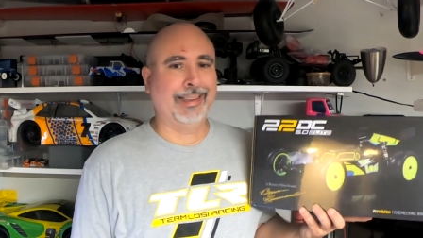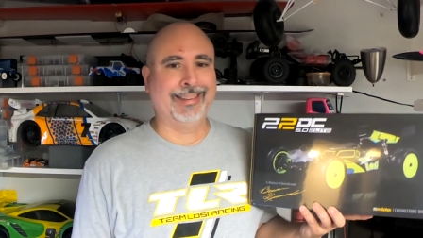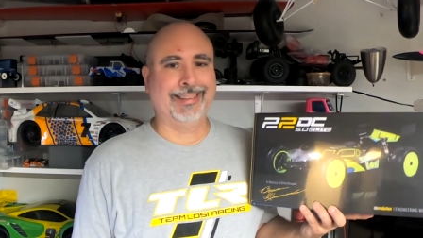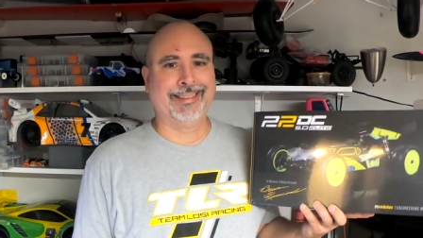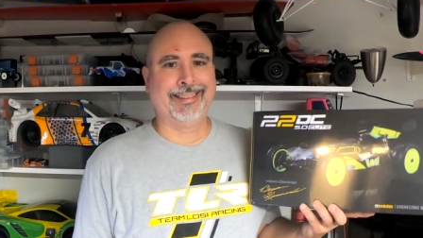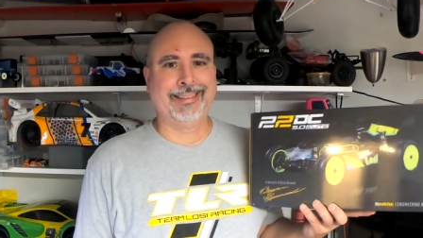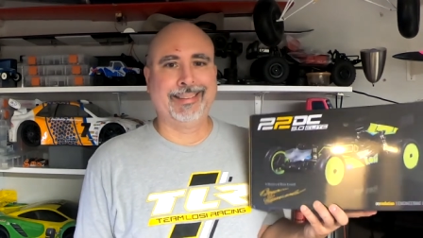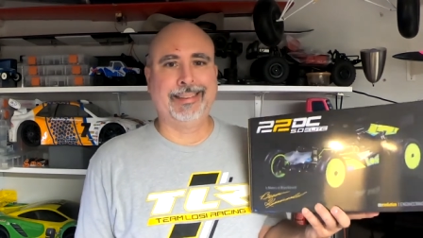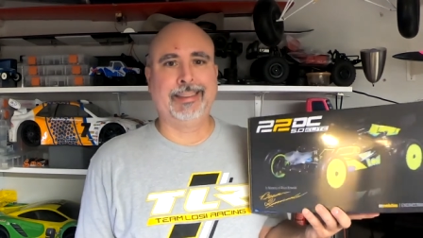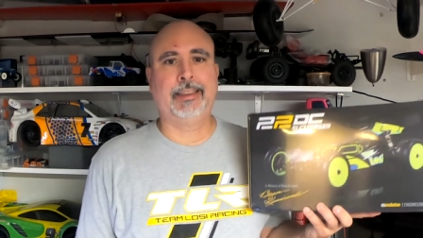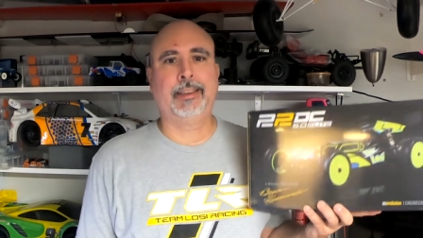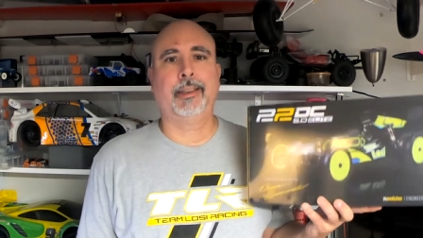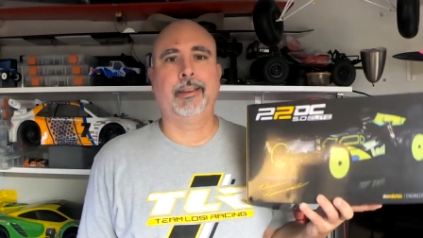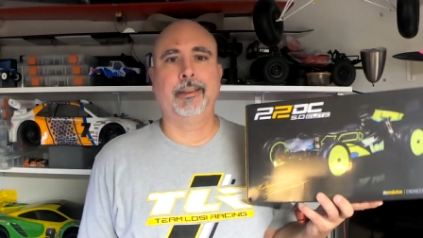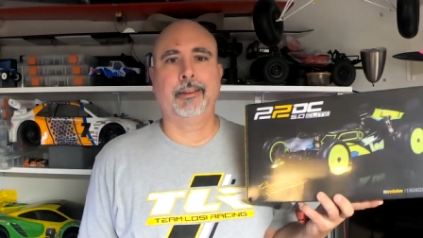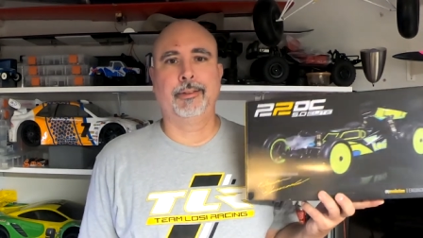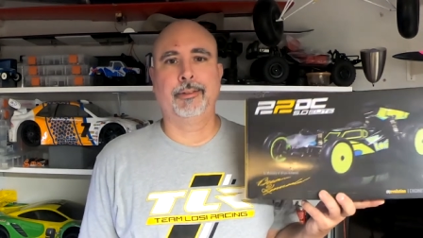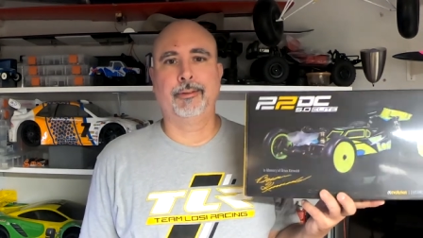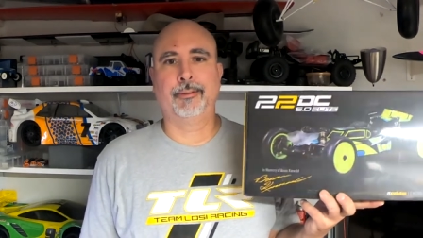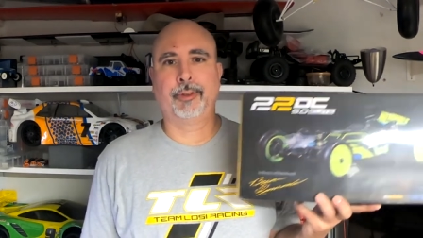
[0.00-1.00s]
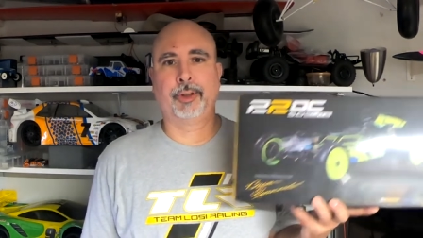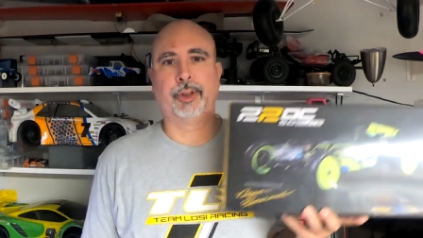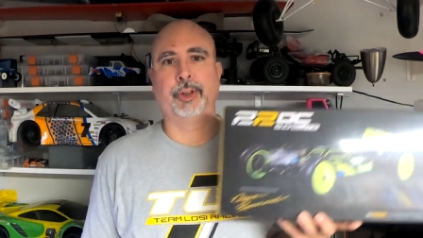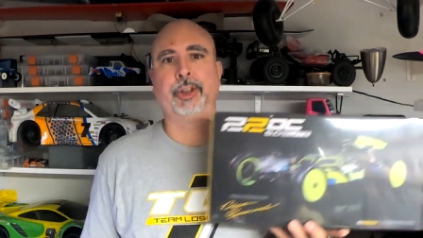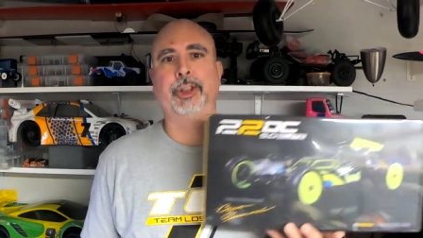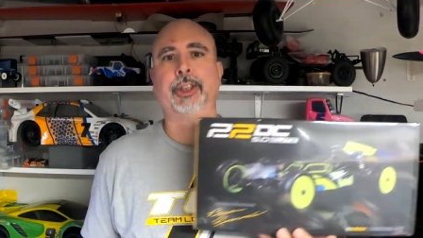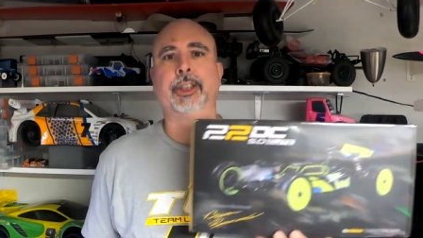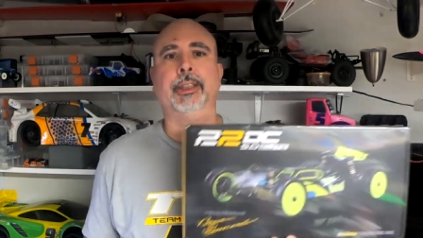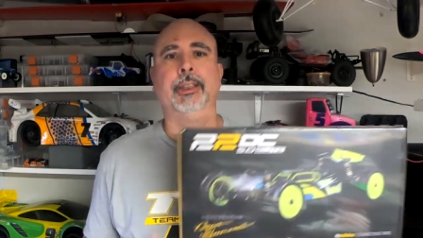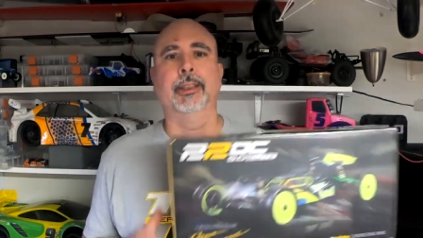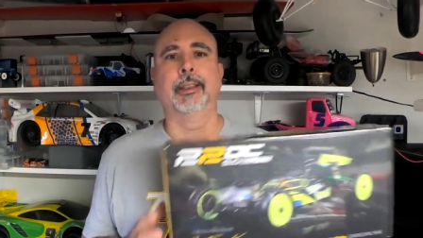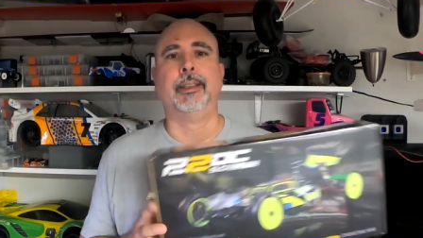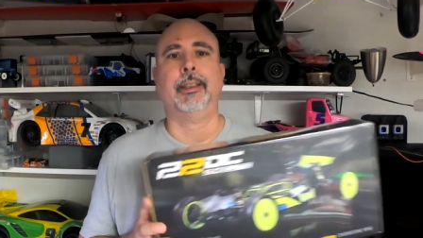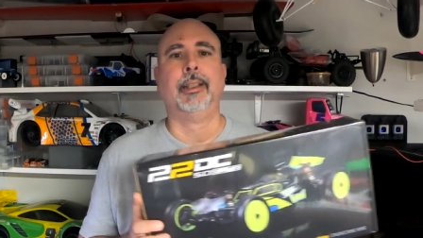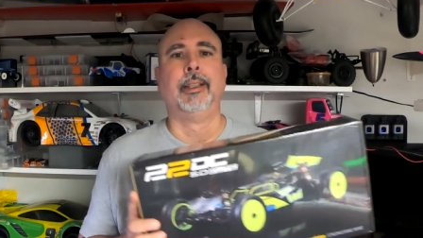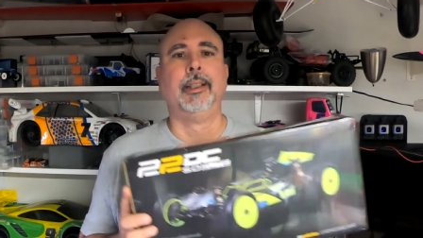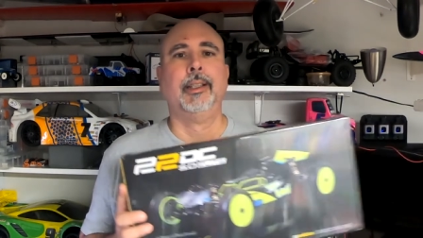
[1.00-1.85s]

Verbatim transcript: Elite version.